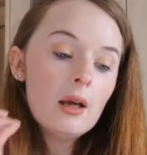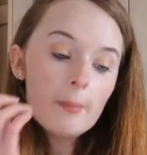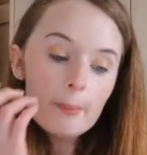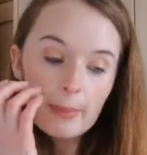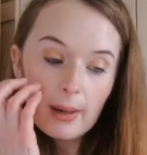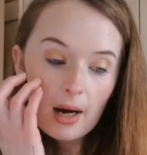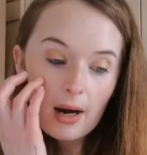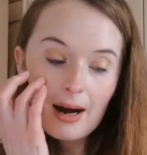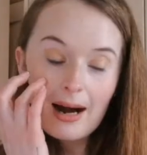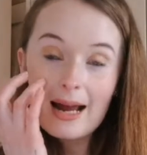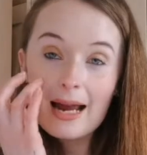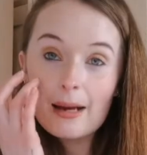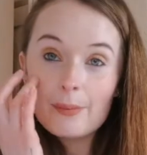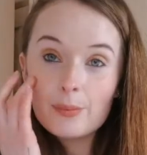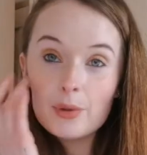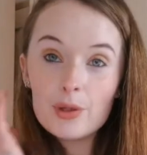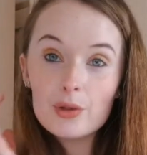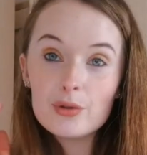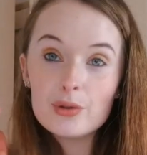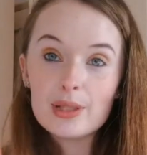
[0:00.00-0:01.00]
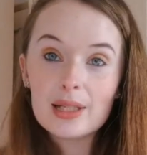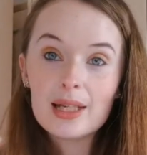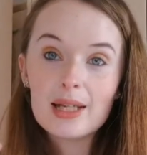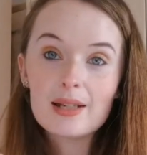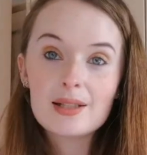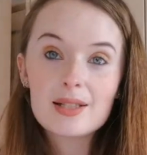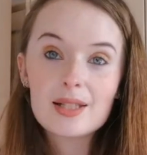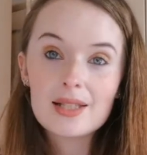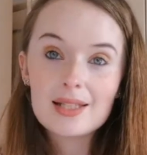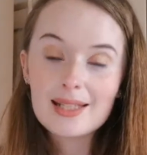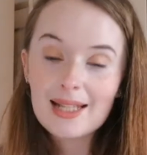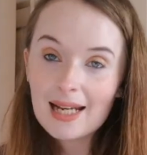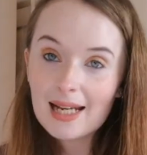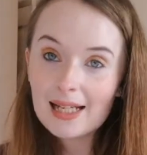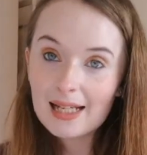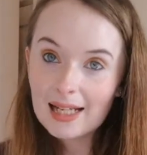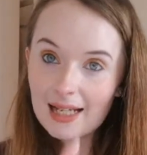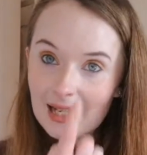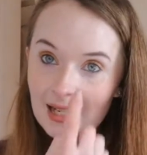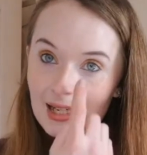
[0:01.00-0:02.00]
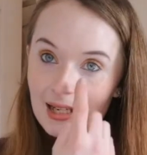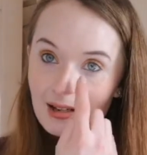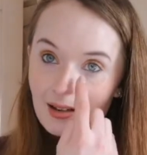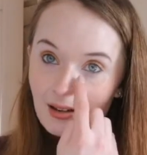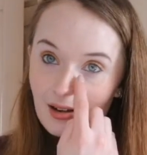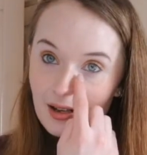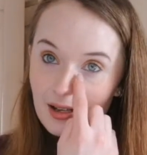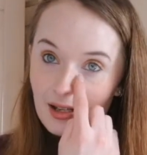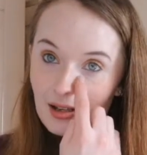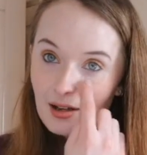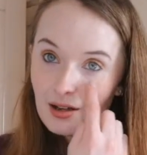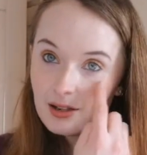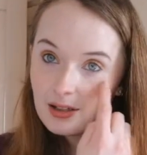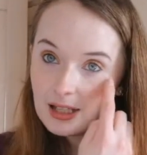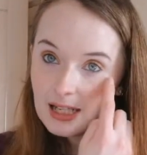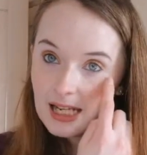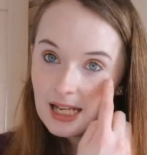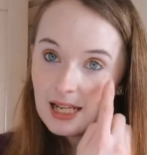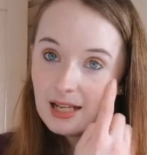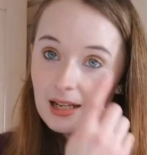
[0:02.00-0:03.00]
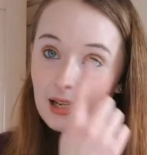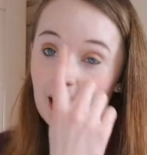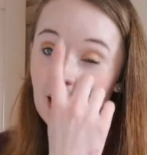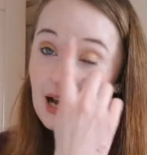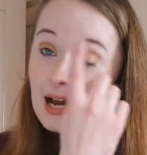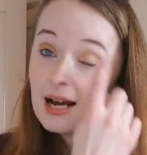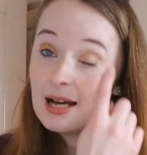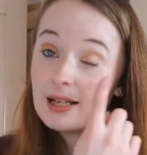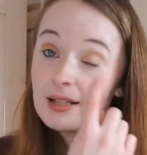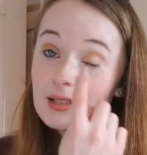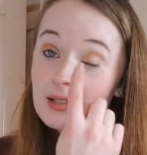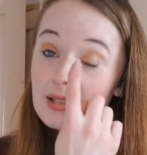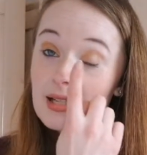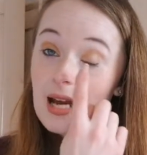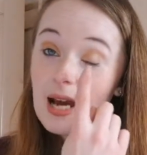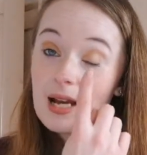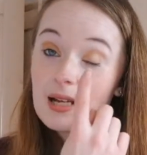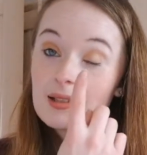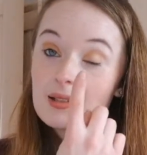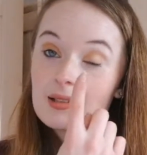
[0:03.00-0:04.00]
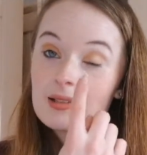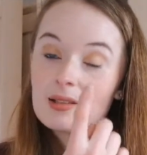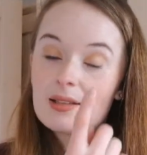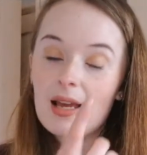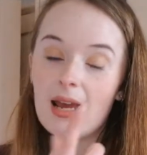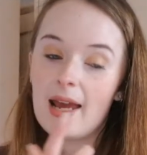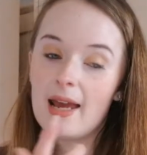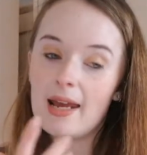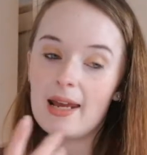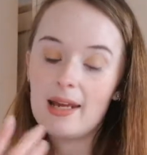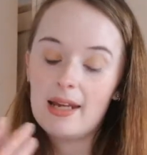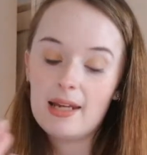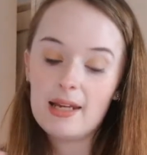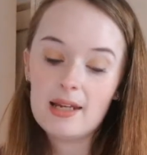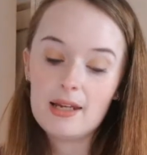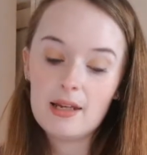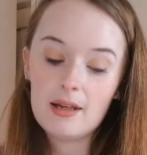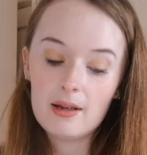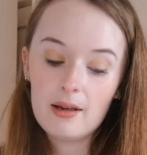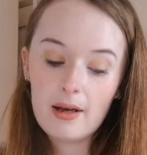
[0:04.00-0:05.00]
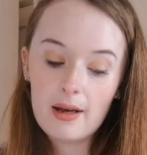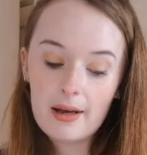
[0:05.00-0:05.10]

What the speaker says: But I am using it daily, like under here, and as a